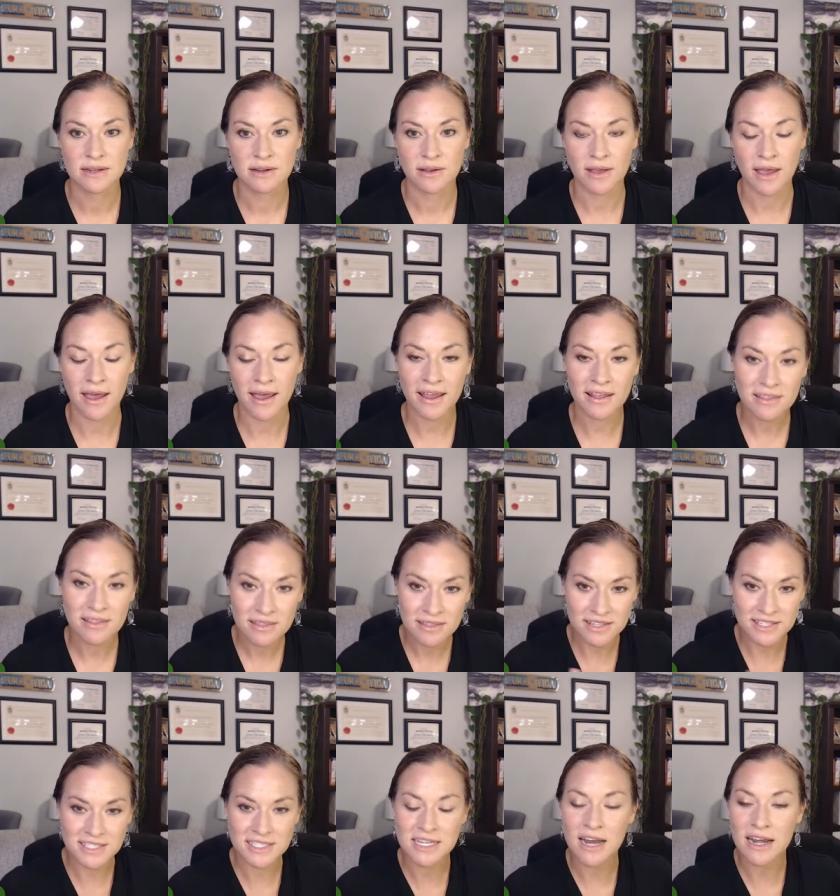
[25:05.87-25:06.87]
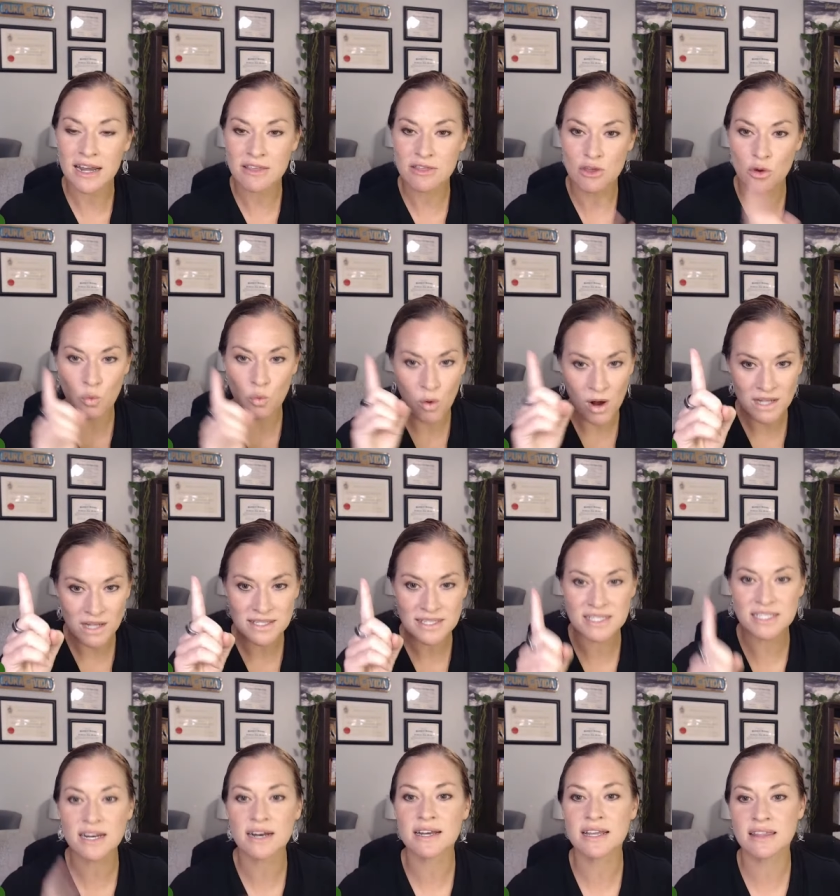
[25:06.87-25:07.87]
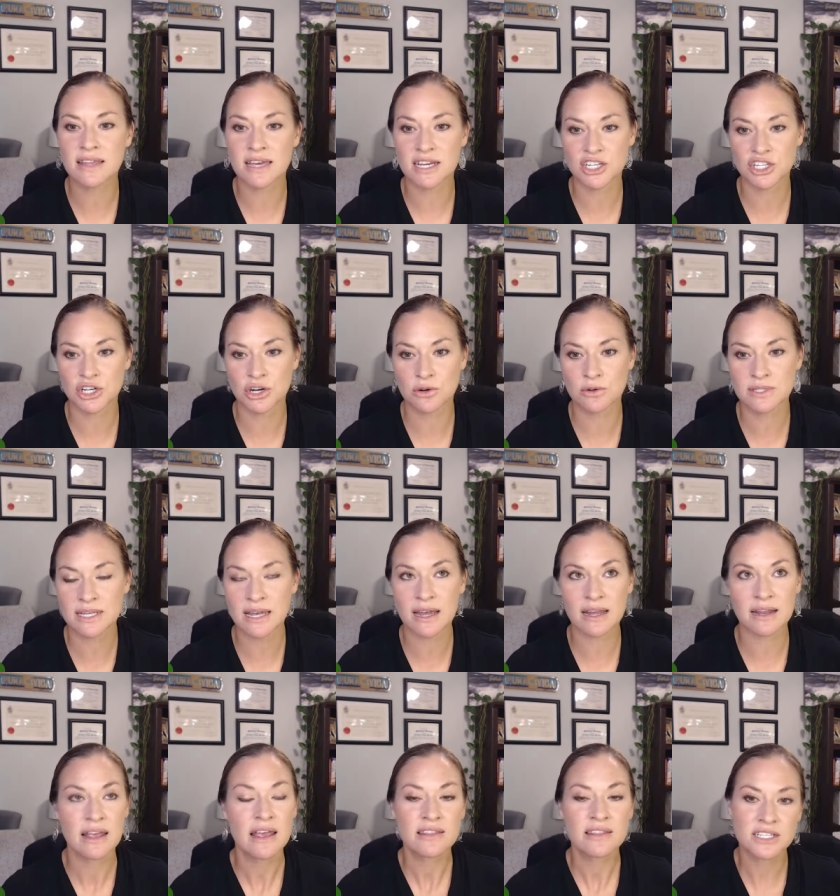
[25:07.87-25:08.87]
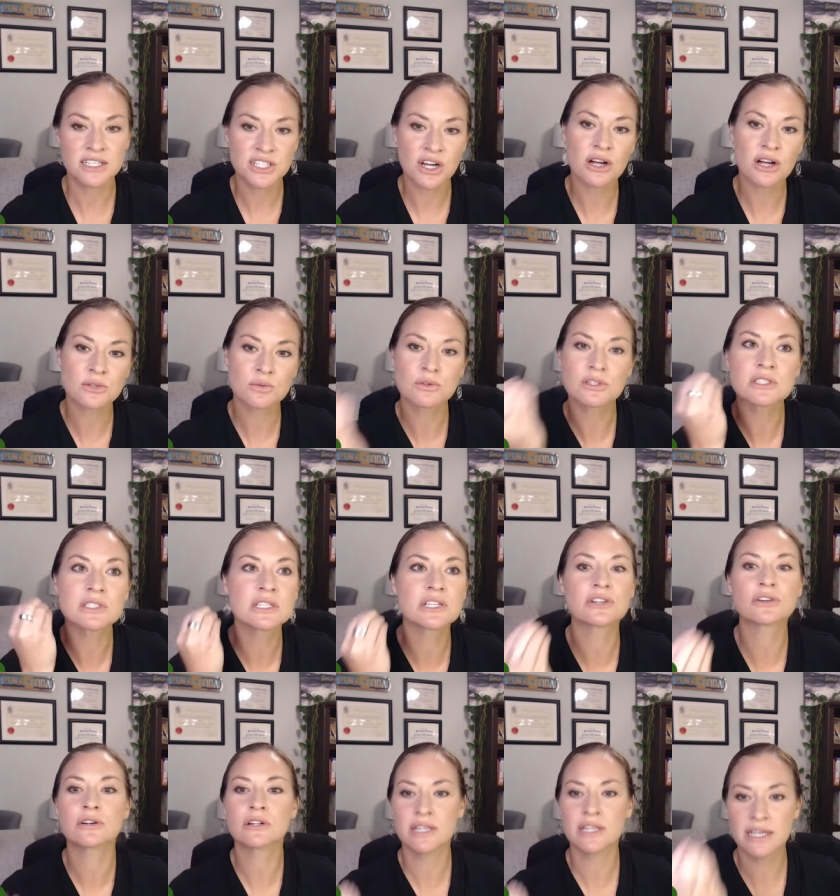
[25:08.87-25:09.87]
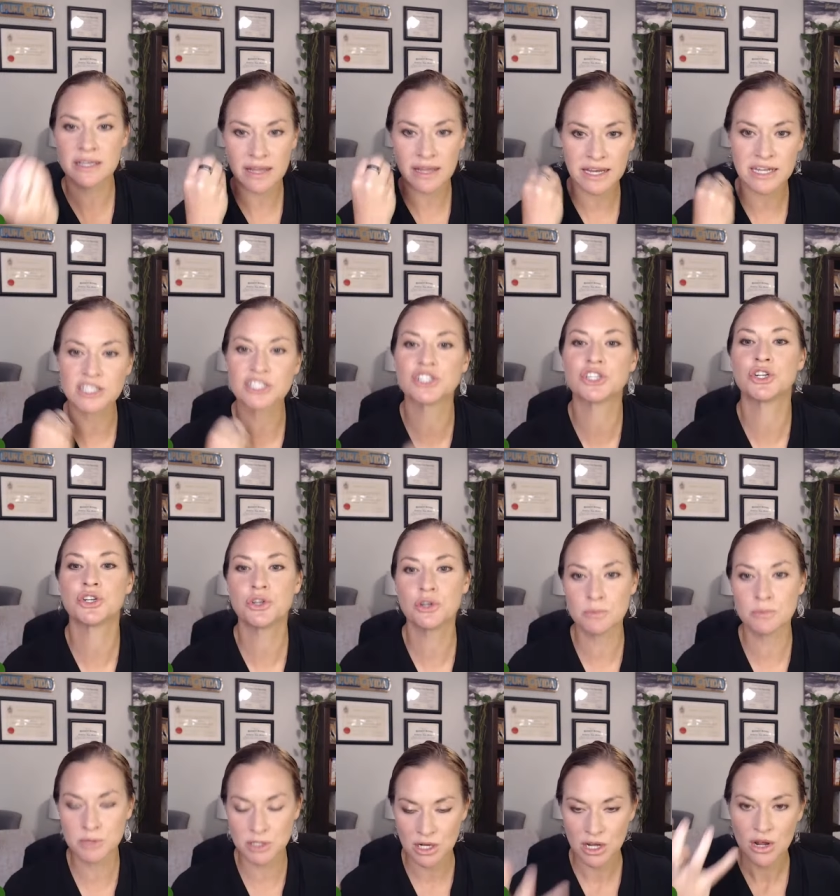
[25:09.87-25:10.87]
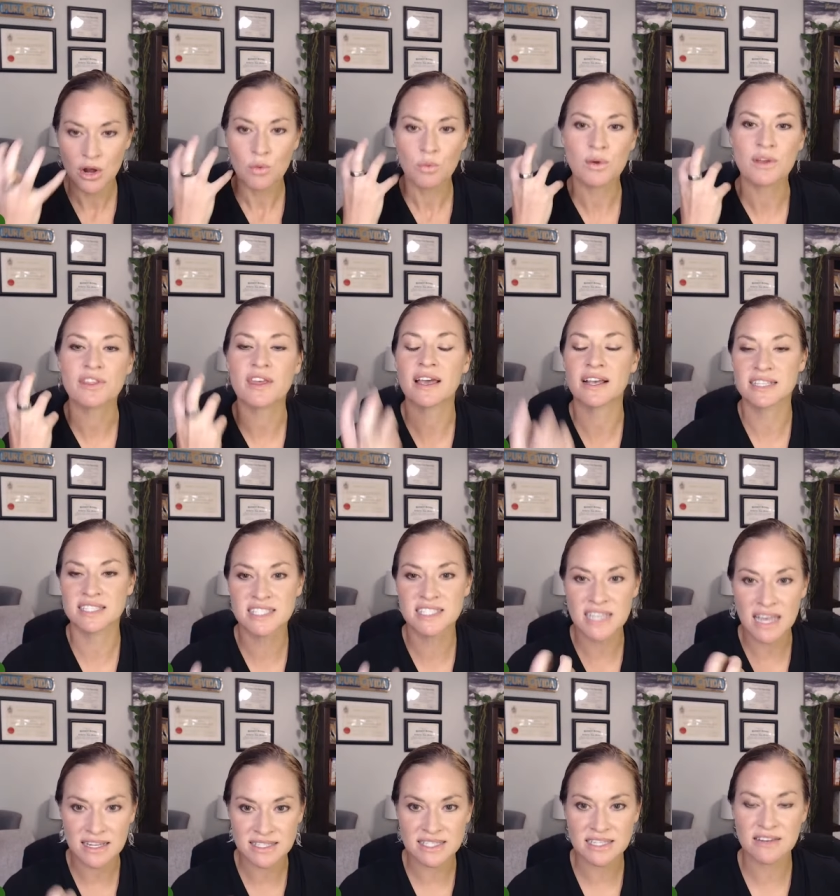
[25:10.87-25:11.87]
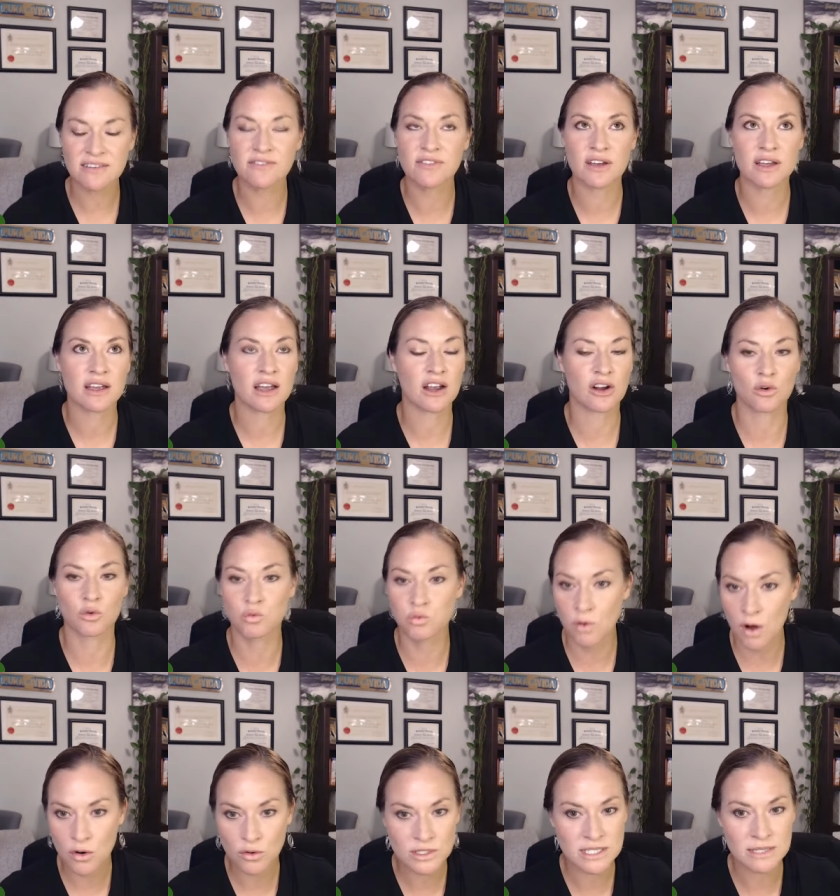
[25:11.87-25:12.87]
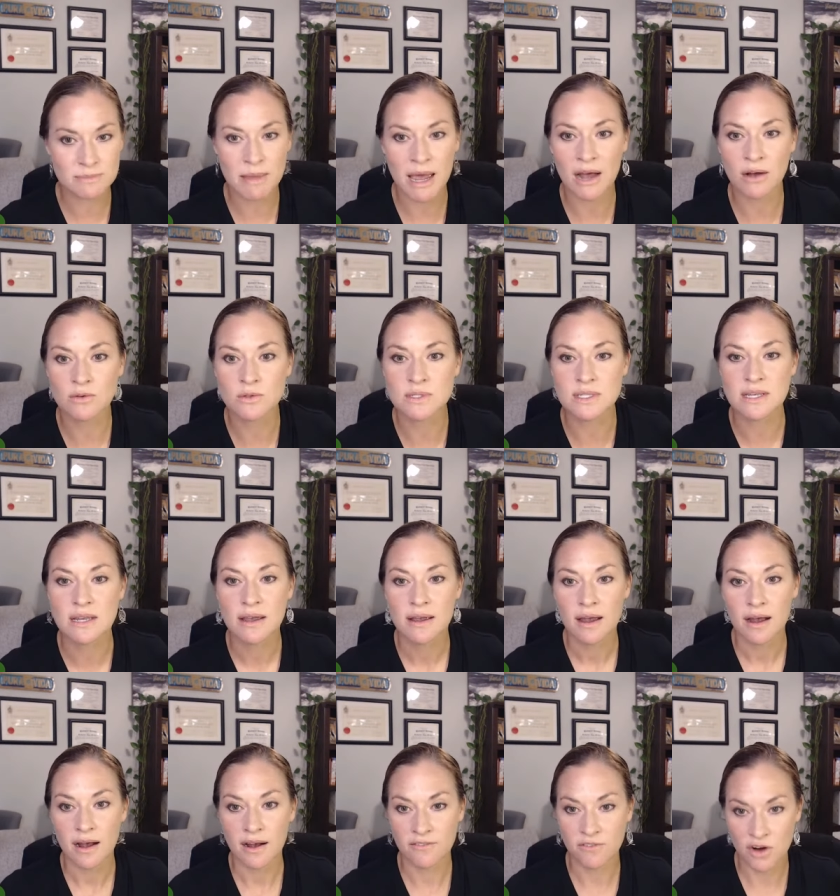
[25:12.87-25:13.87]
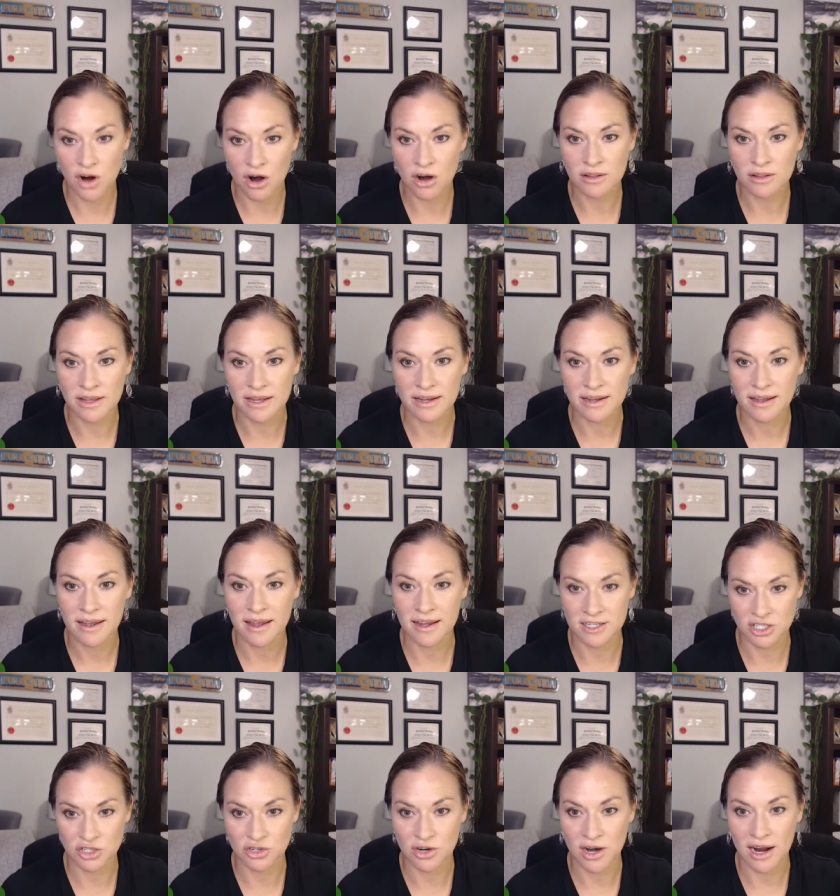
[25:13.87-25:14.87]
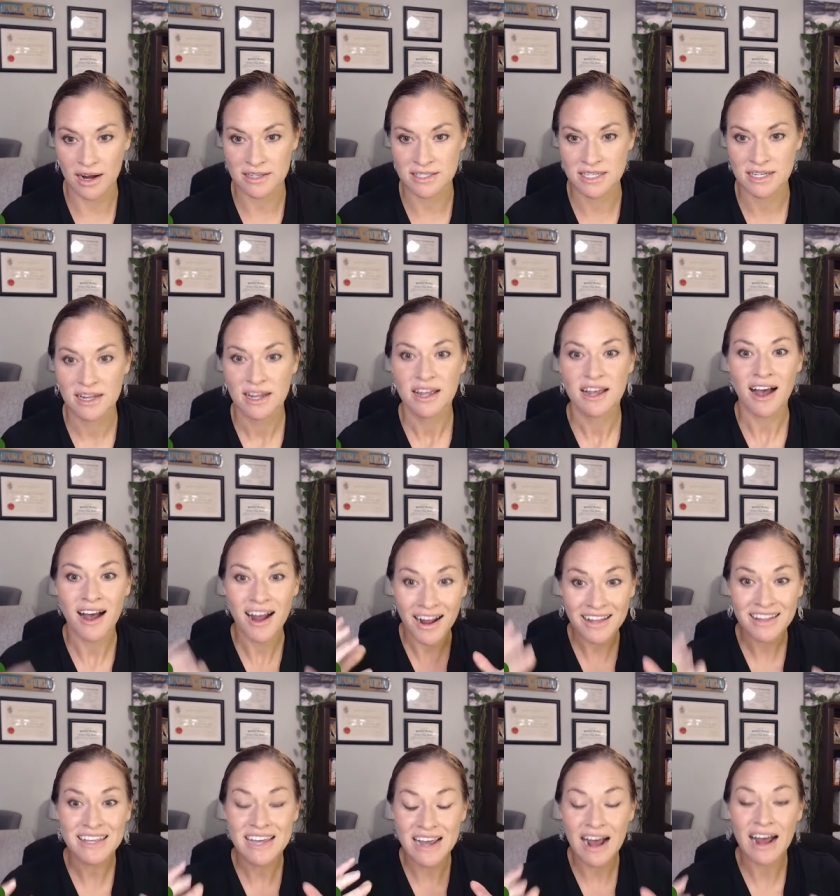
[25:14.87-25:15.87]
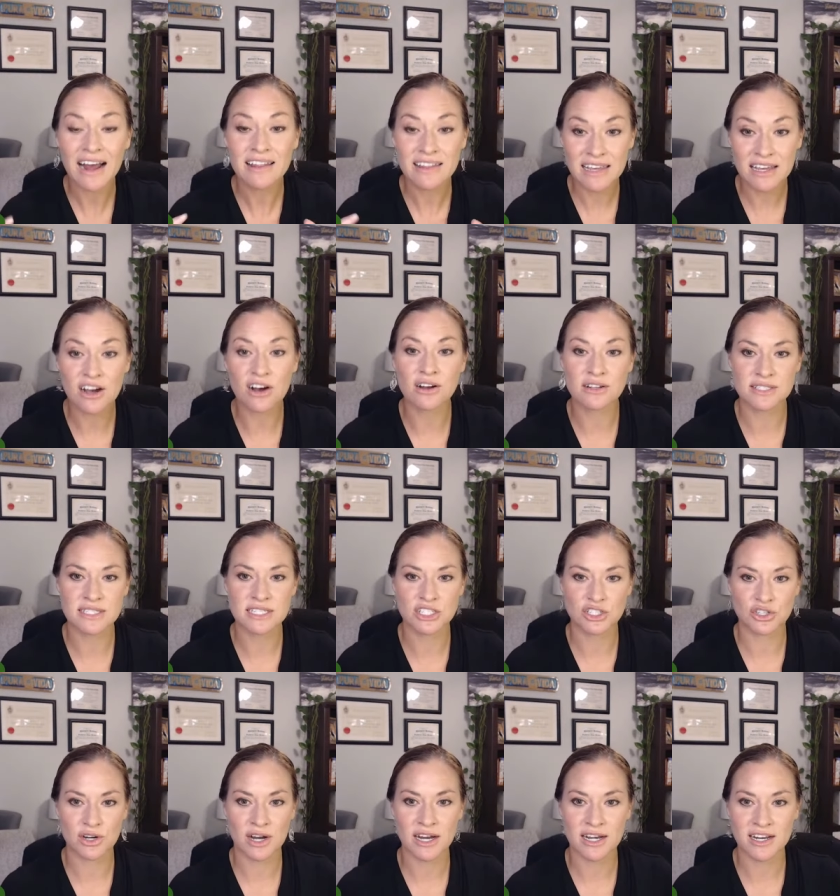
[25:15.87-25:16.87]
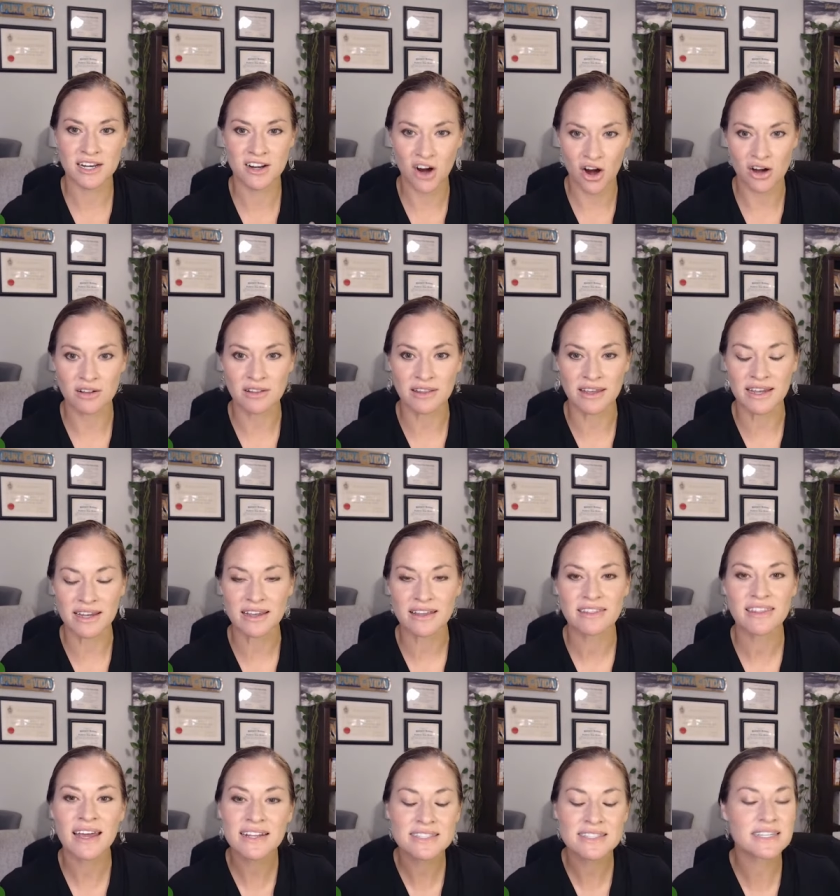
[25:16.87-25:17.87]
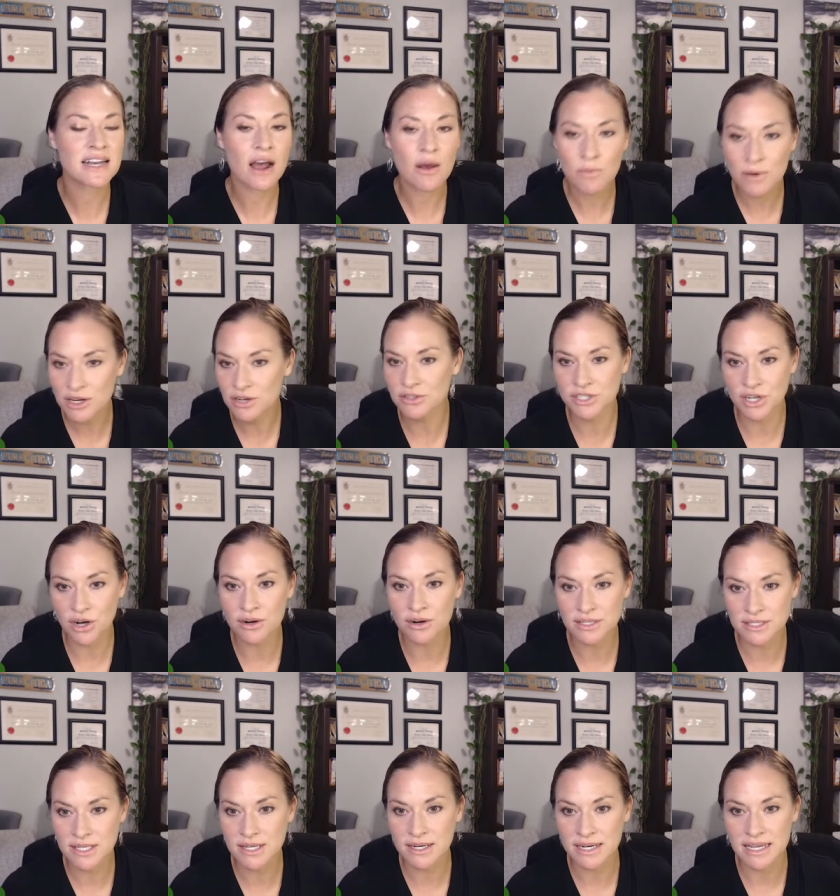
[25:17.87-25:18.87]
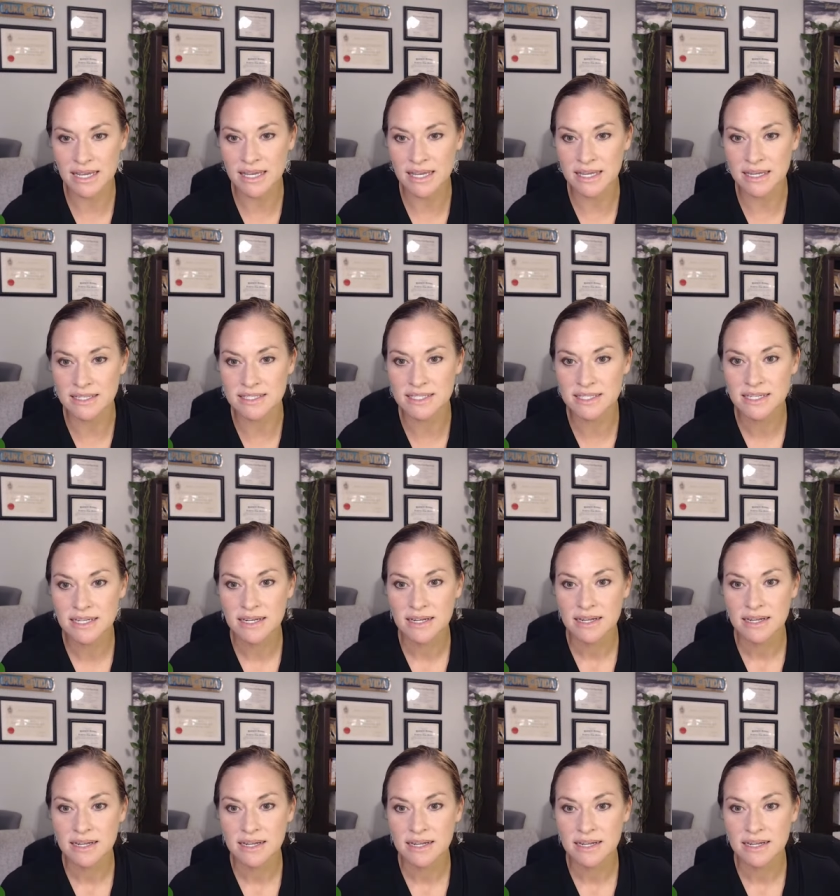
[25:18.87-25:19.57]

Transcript: Okay. The one study that shows that the dogs were literally like tubed with excessive gross amounts of garlic extract, highly, highly concentrated garlic. That is not what your dog is going to eat.